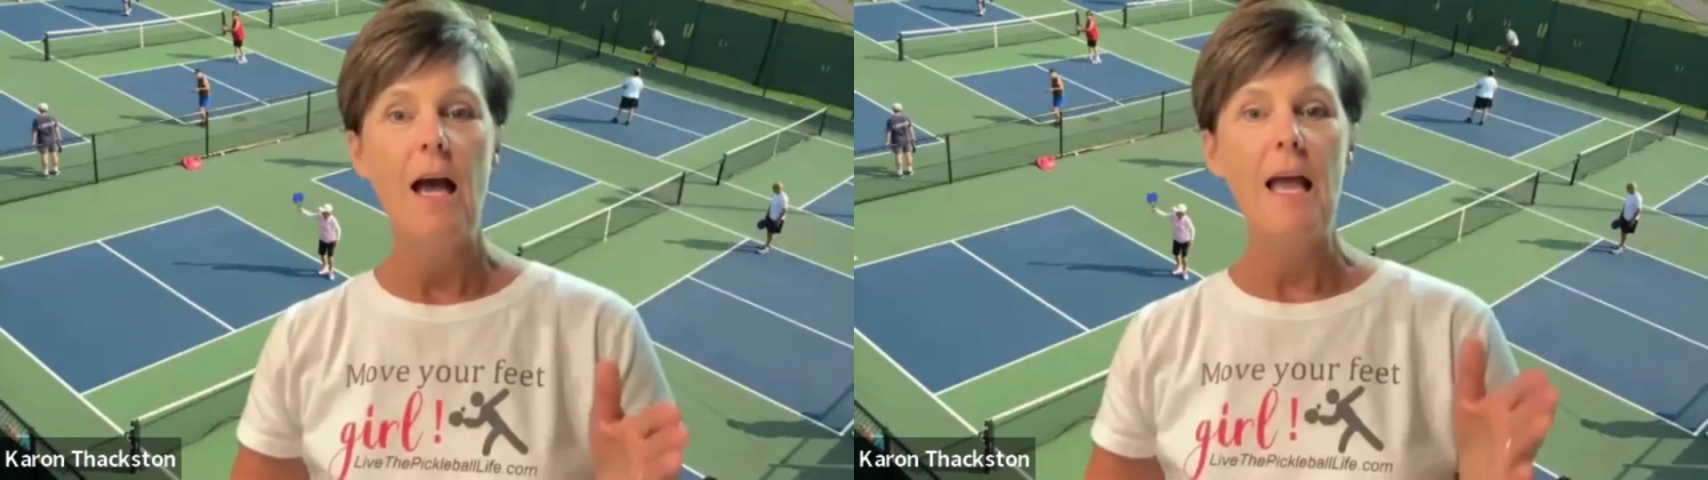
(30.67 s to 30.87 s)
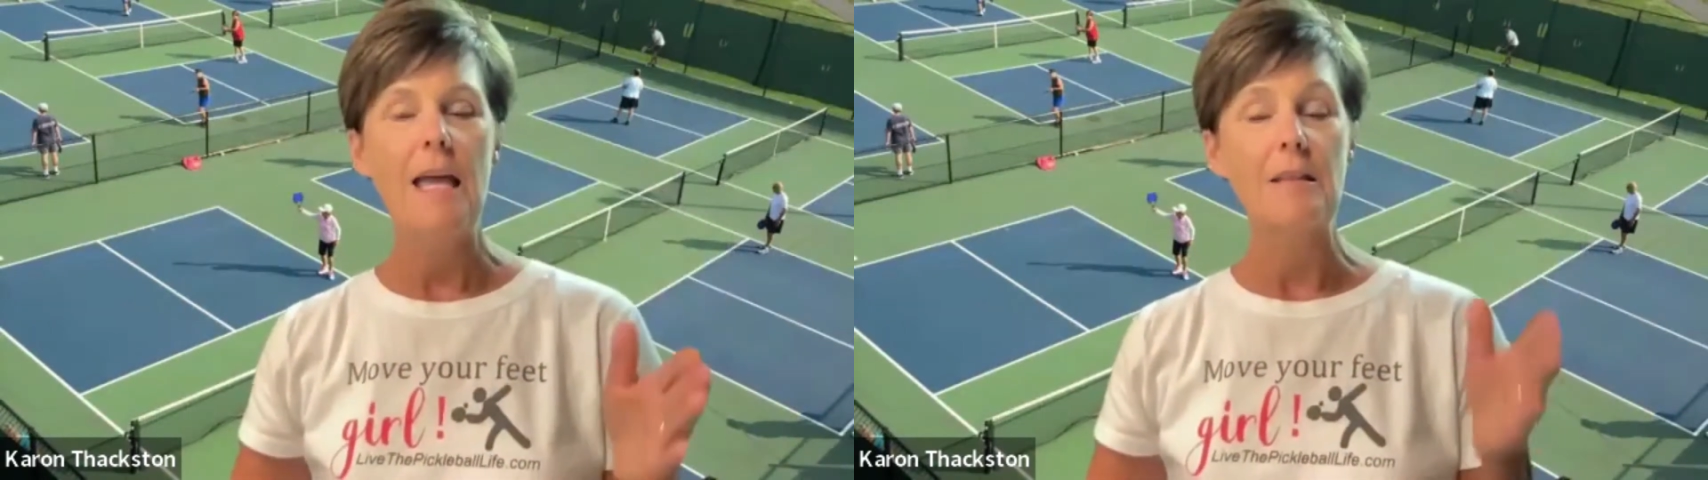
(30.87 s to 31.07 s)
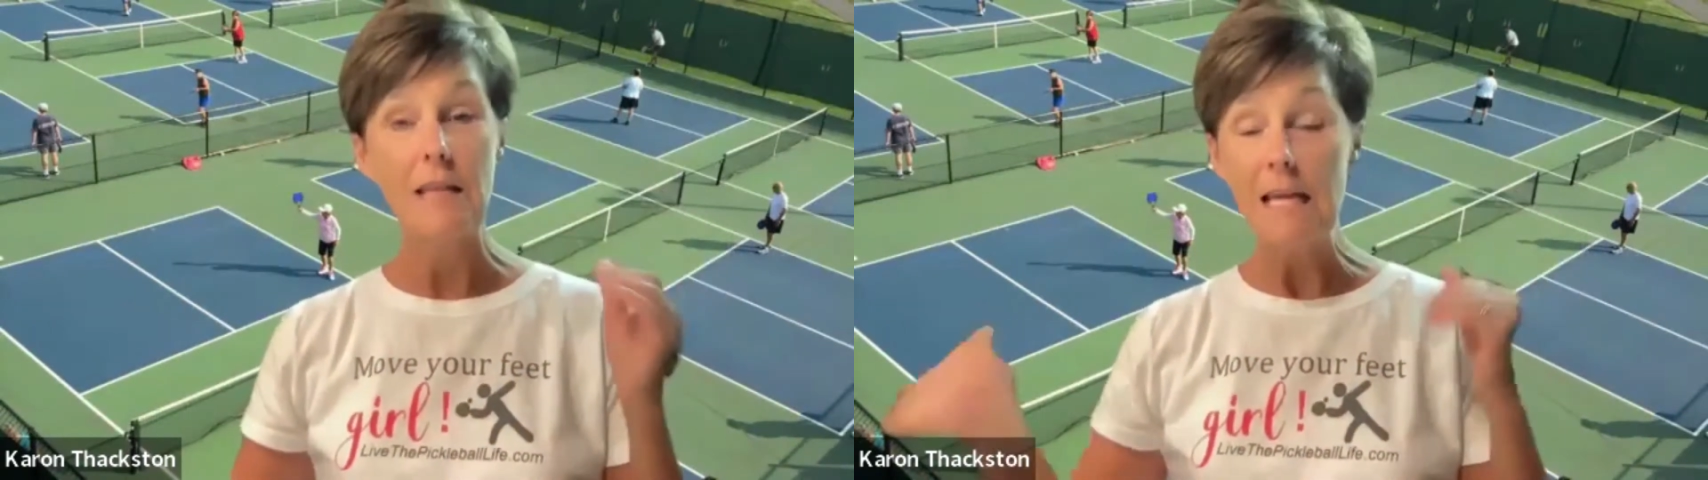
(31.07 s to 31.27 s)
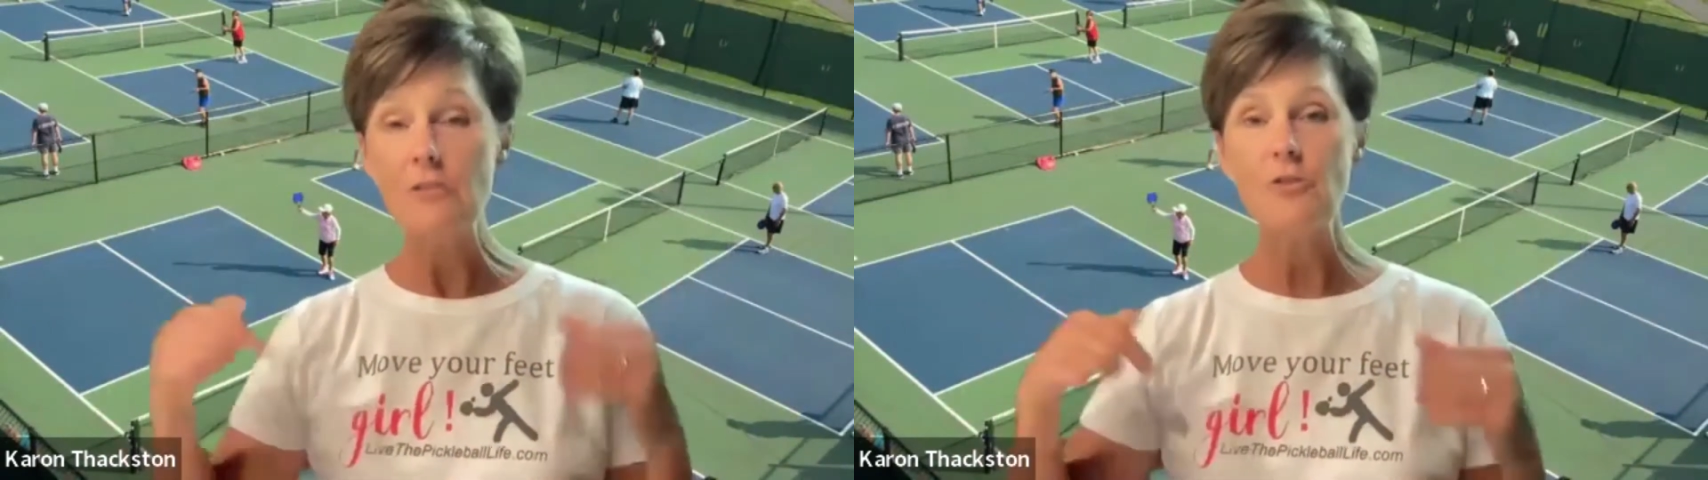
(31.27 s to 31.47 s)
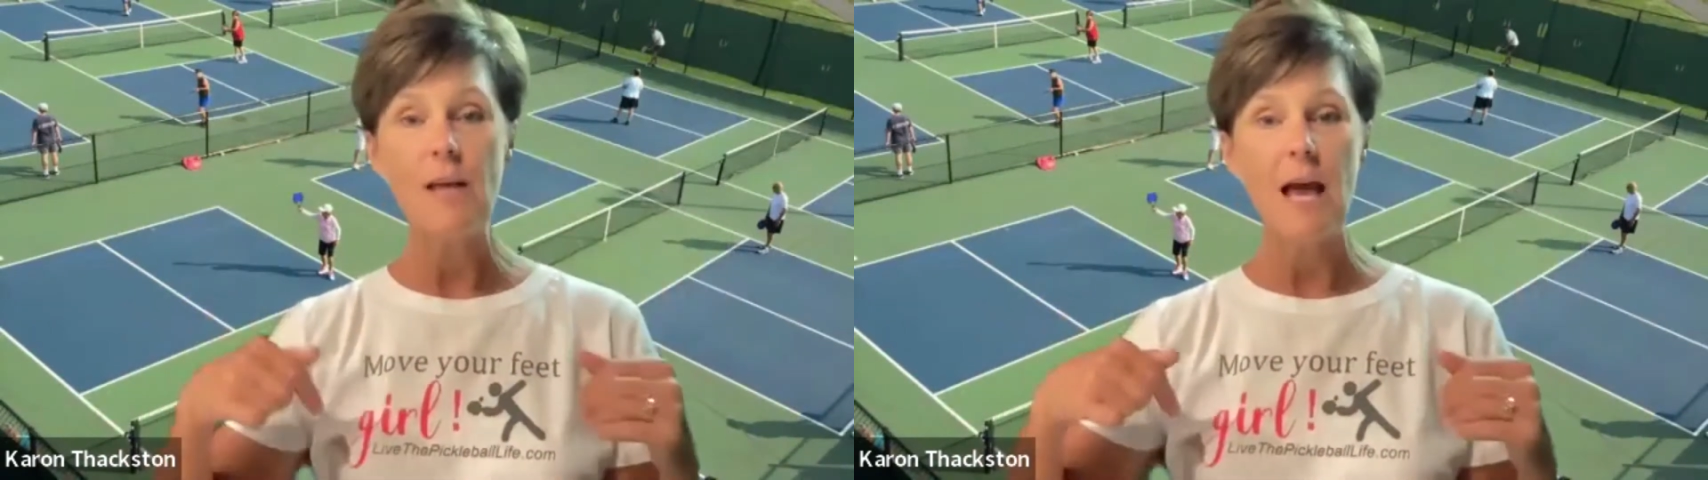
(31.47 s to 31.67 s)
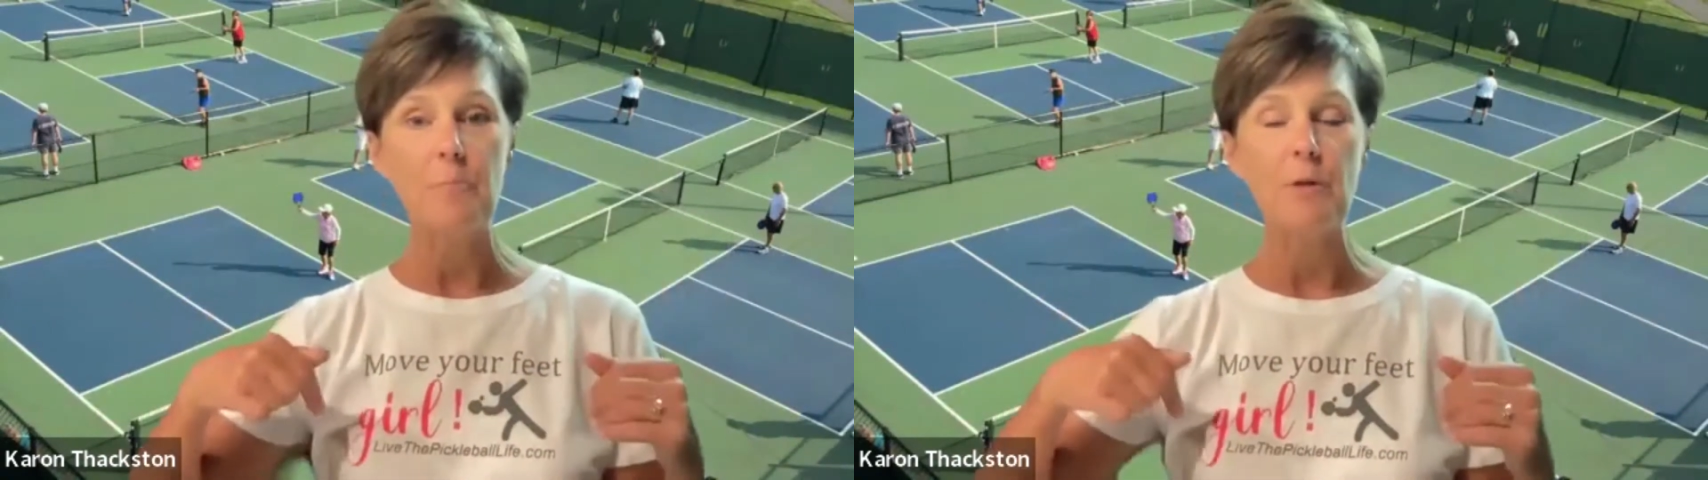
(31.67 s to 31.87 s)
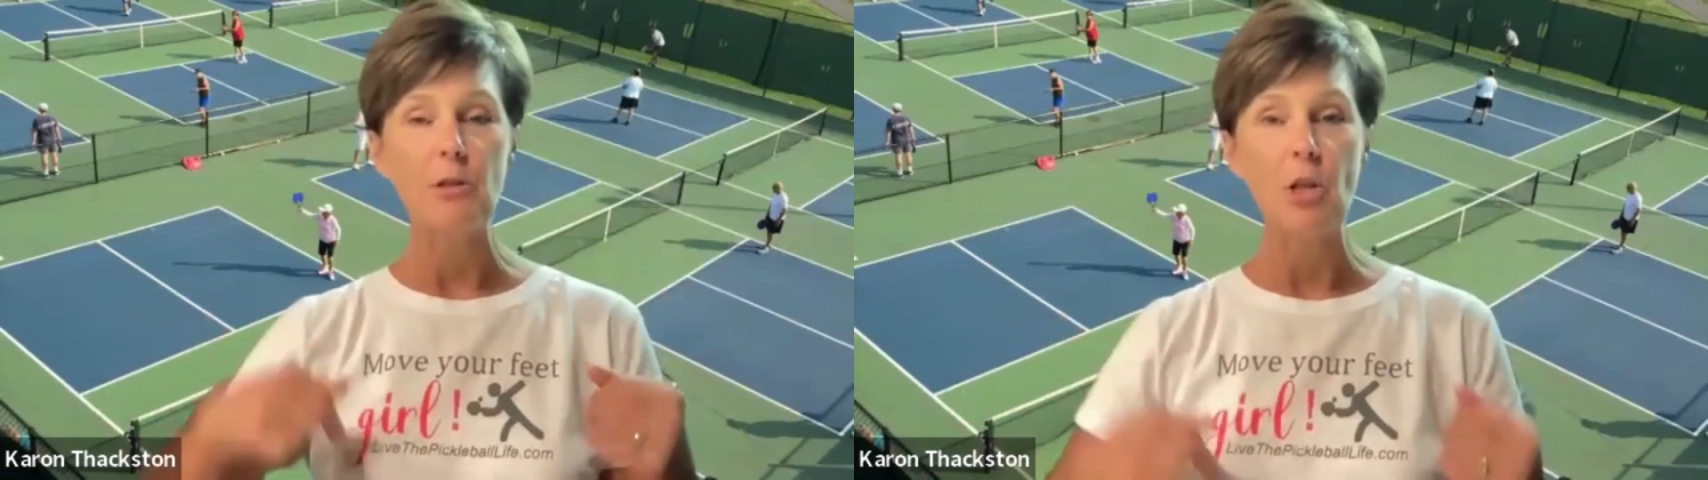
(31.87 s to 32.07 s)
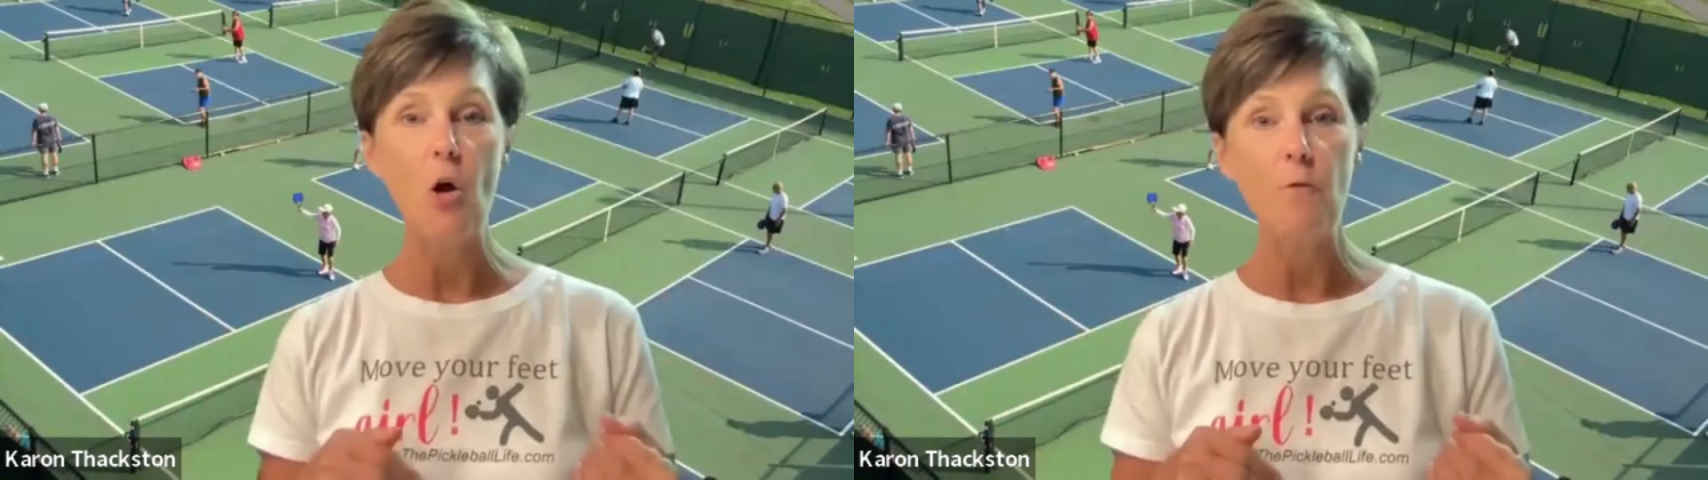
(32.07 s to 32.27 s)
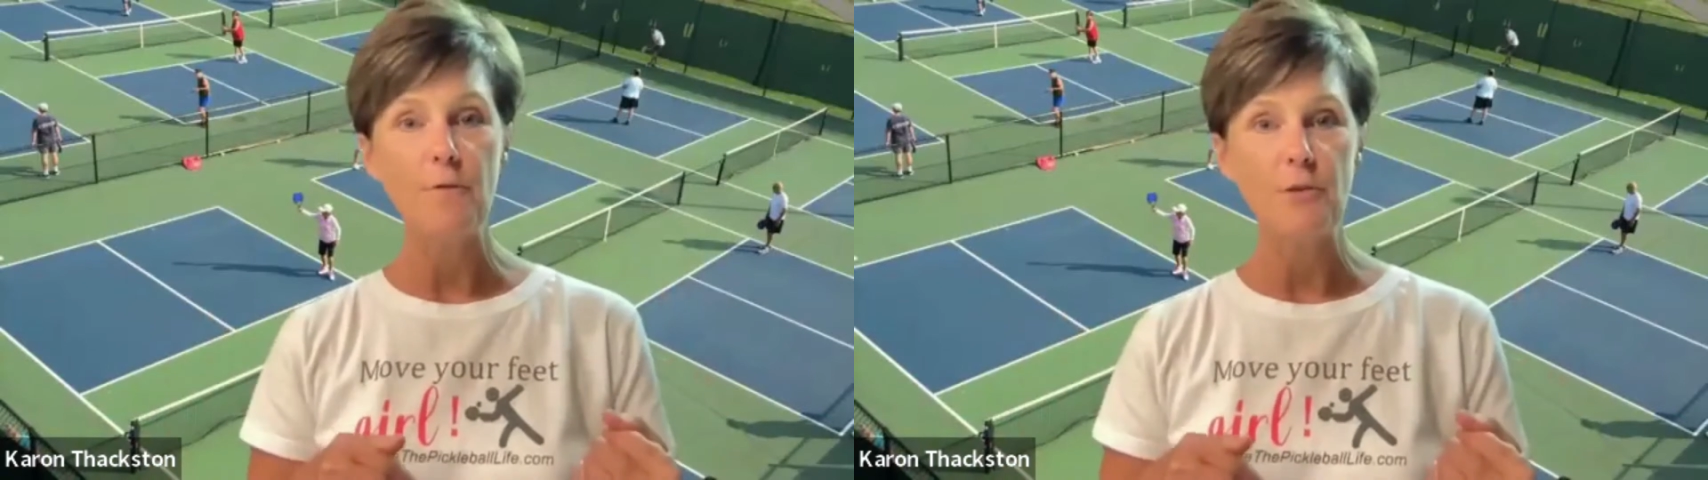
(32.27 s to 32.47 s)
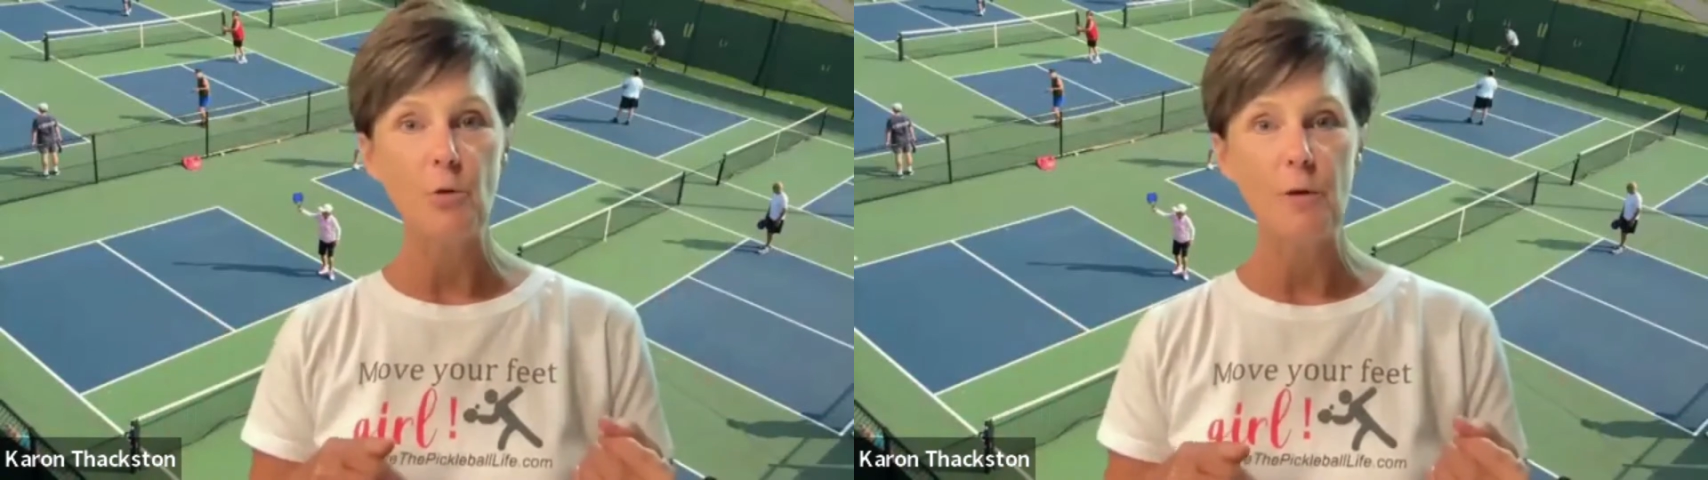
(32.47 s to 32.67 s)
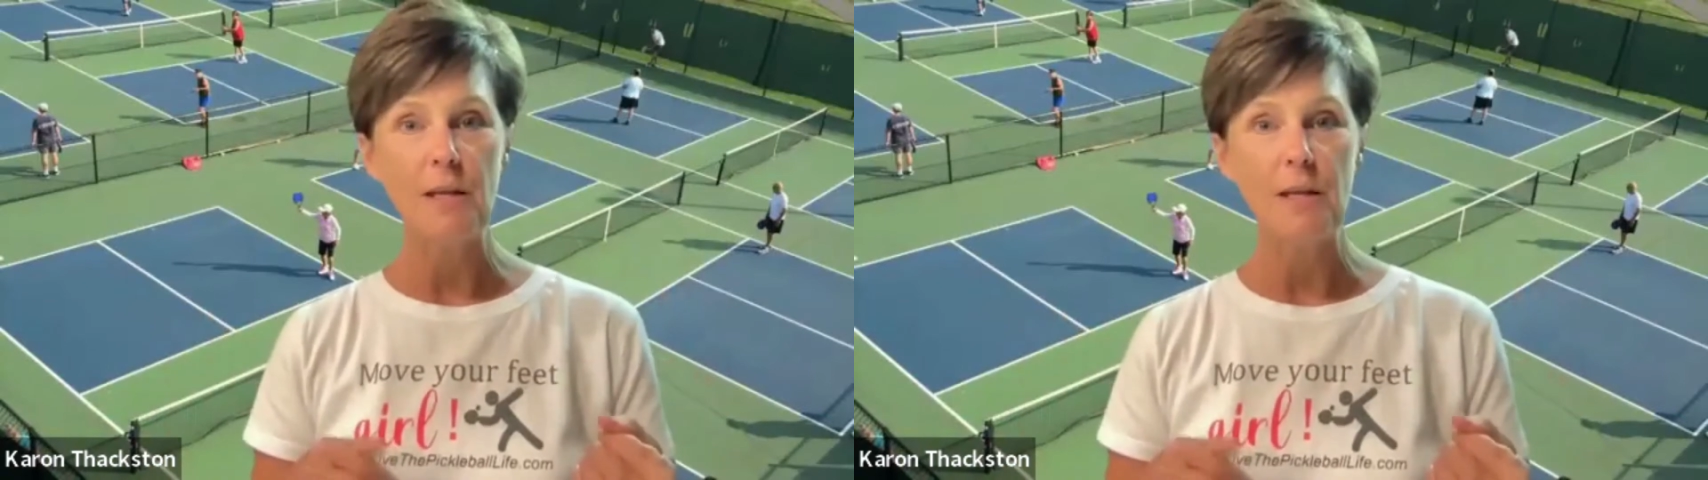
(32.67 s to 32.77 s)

a link to that below for you in